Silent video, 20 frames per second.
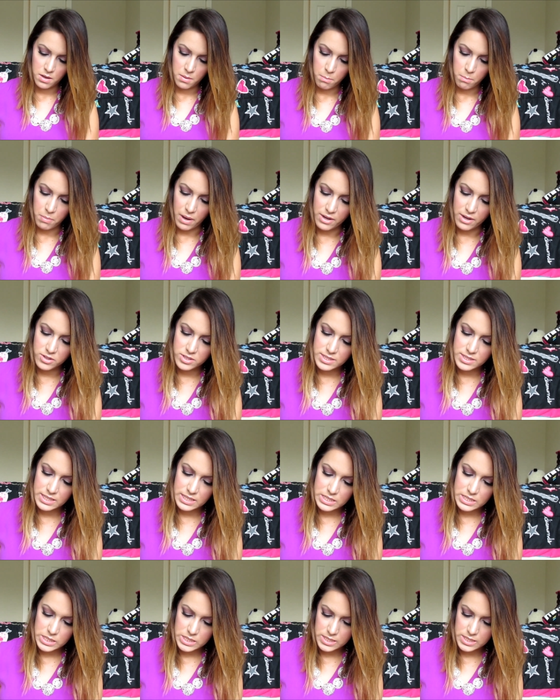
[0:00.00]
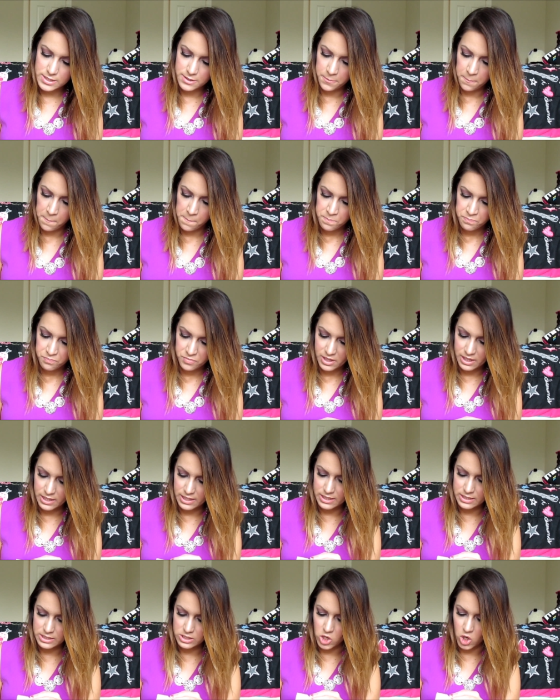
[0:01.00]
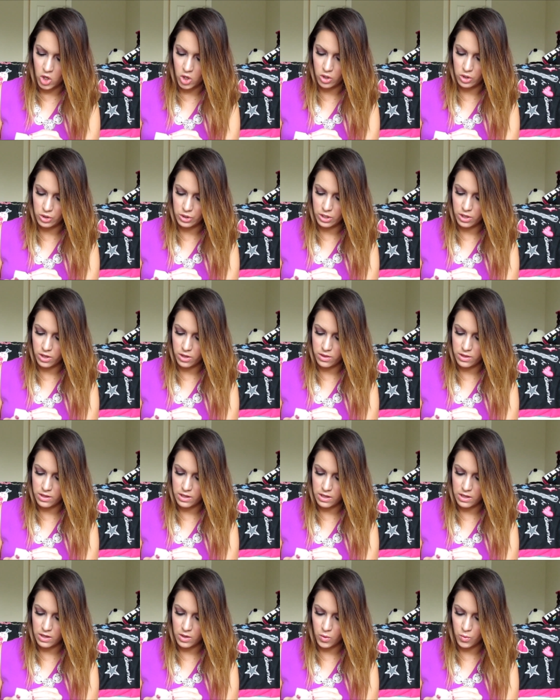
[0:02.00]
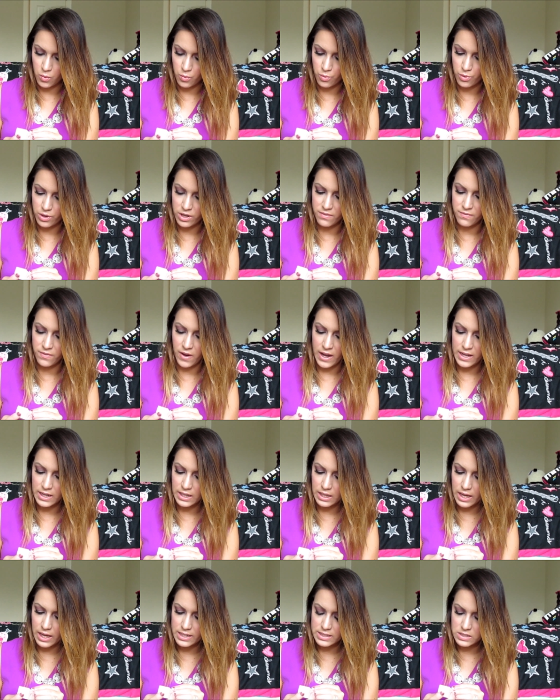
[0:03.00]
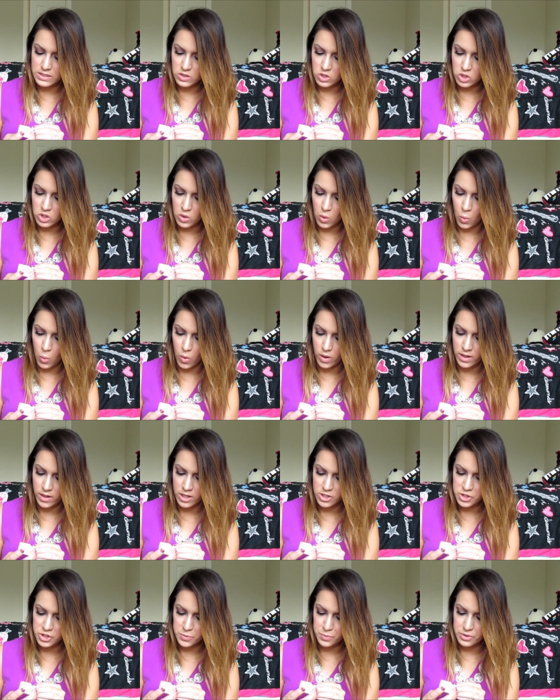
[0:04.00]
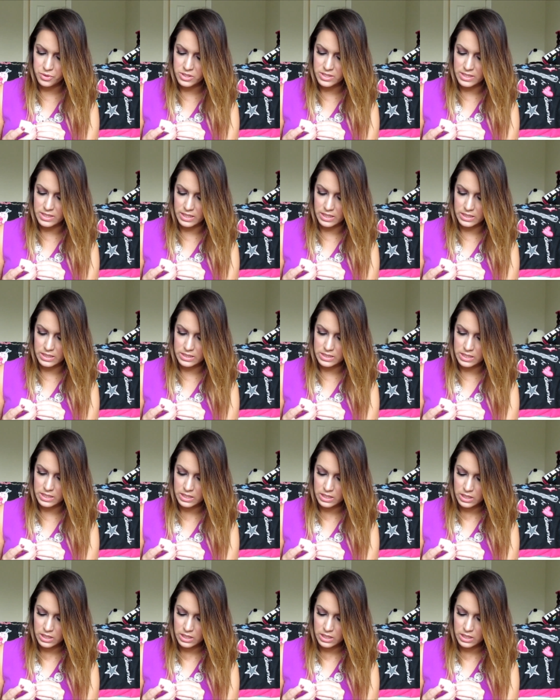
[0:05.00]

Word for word: Biossance, and it is called the Revitalizer 100%